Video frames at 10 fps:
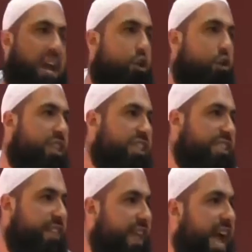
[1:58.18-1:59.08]
you little
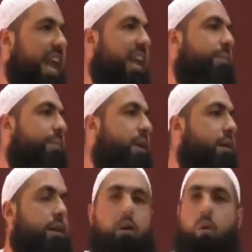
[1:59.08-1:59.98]
this and that, and let
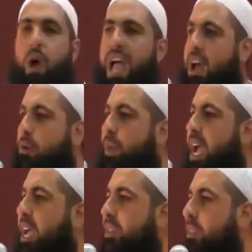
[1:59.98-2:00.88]
me. Well,
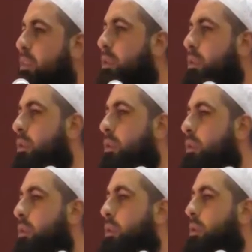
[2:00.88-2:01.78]
man,
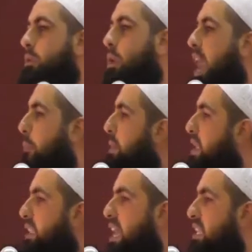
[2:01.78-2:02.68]
what
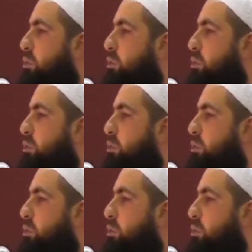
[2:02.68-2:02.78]
happened,